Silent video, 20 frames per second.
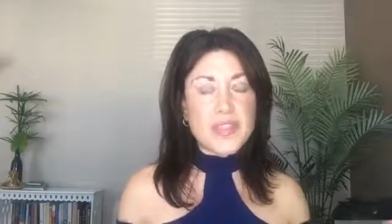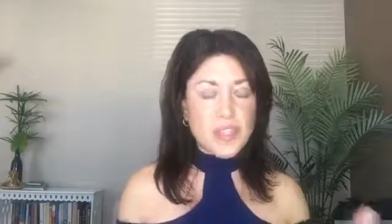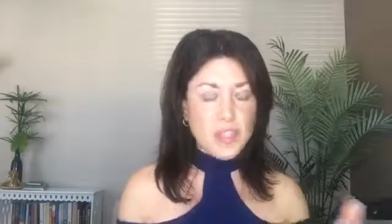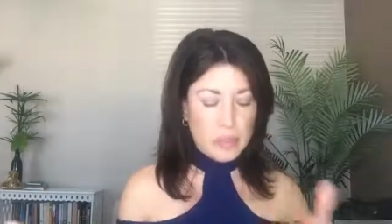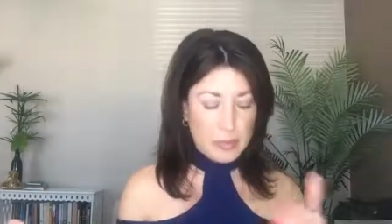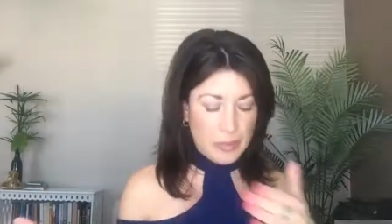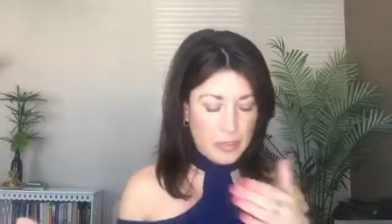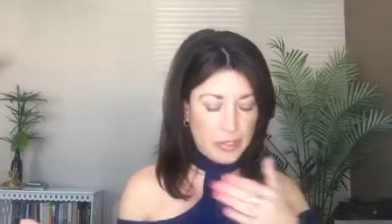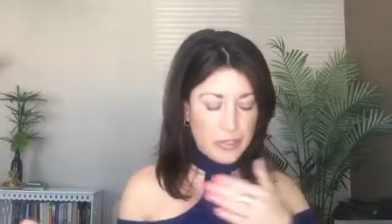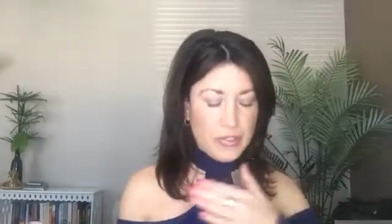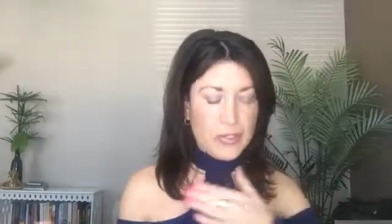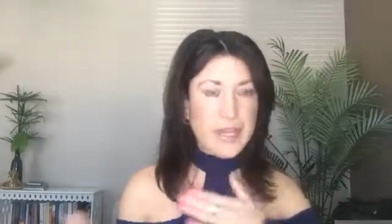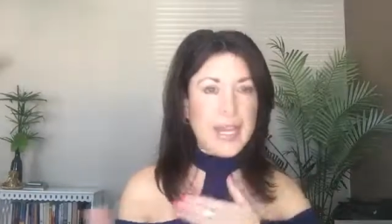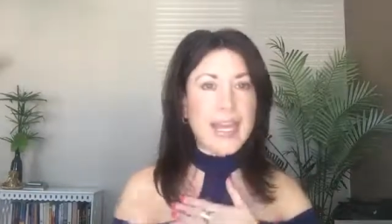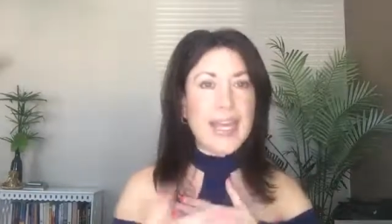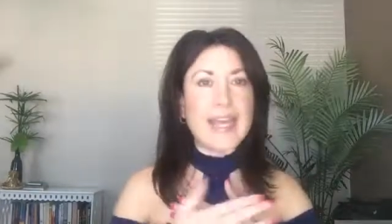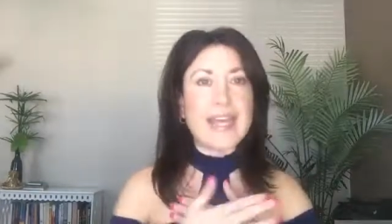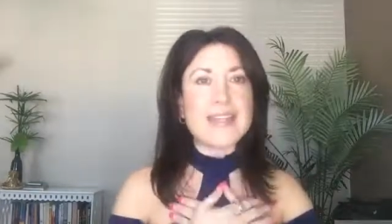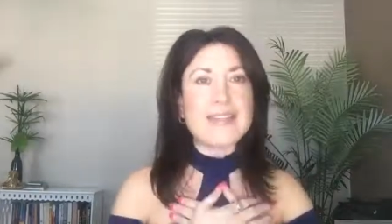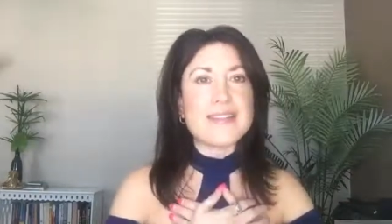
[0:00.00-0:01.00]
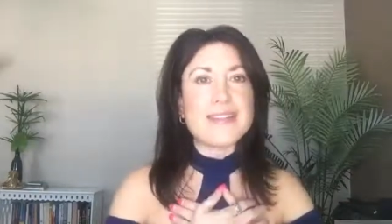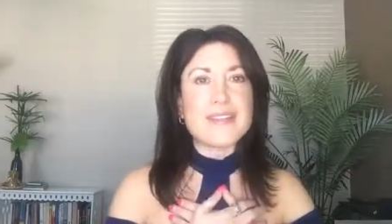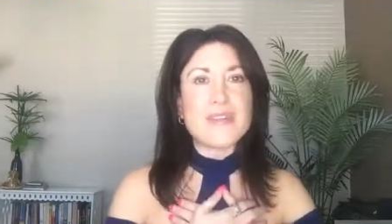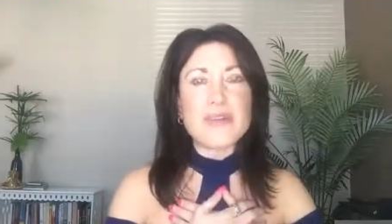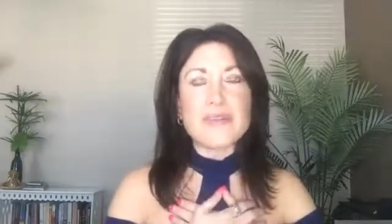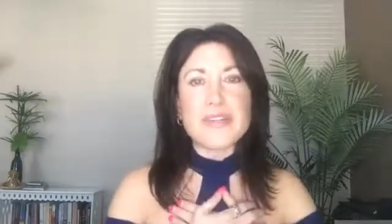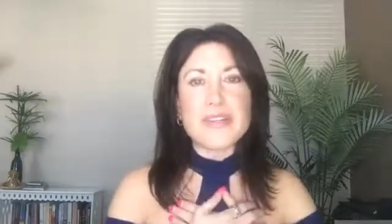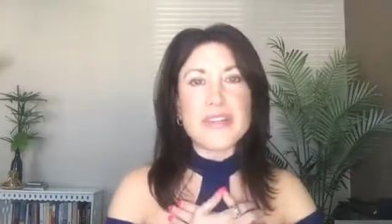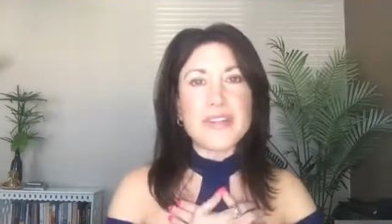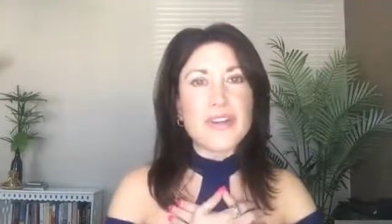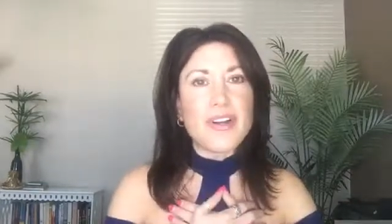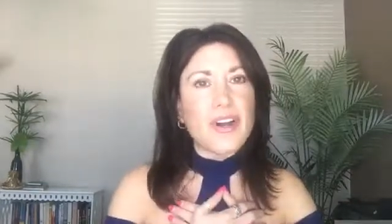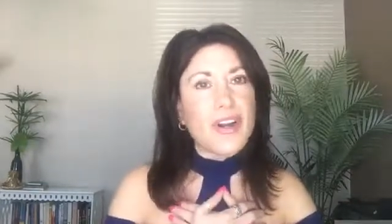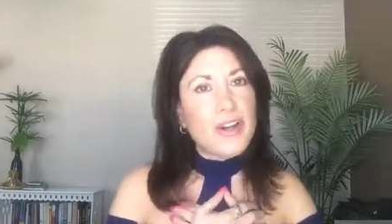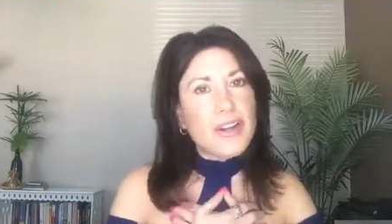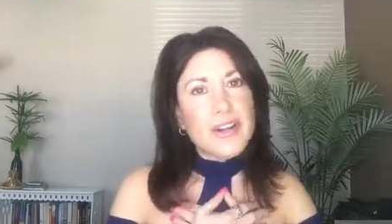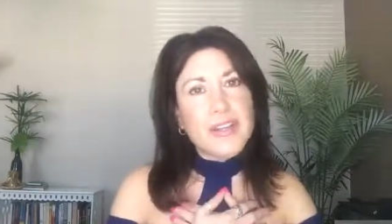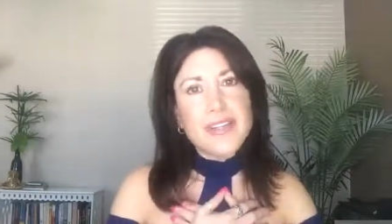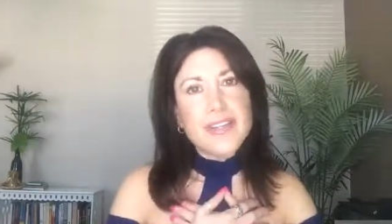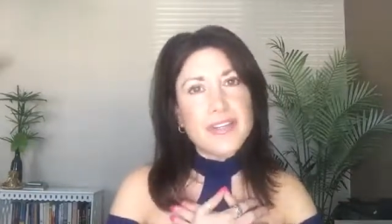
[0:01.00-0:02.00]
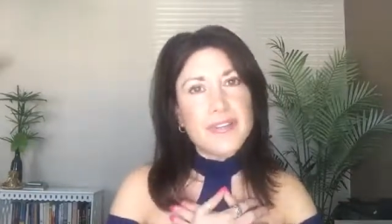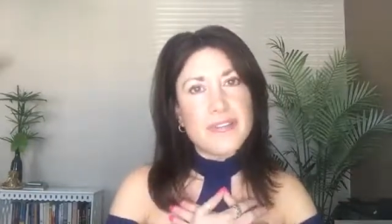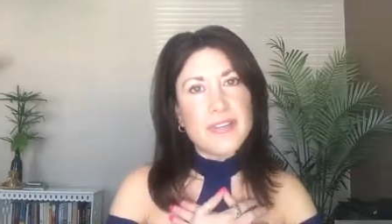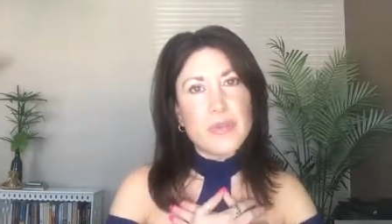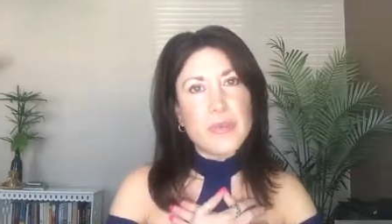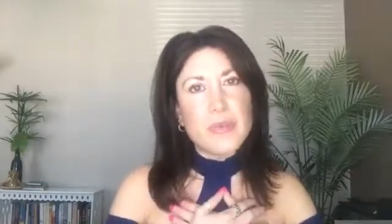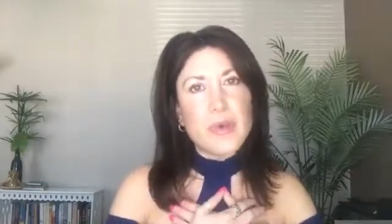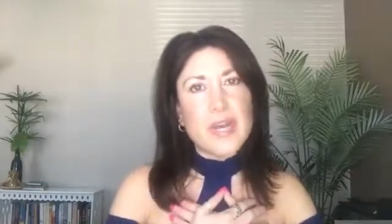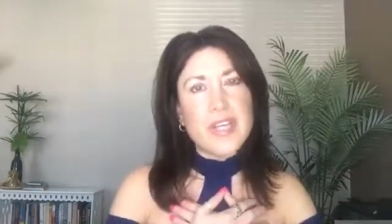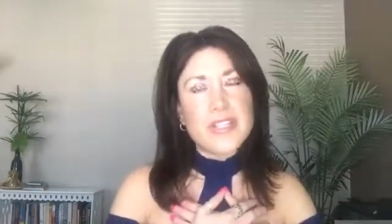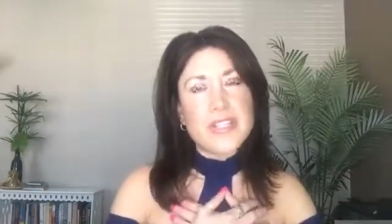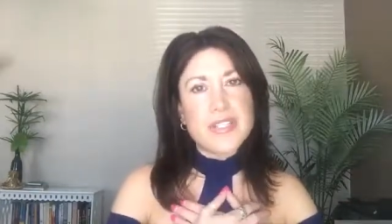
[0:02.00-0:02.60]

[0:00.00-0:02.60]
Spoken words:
You can put your hands over your heart if you want.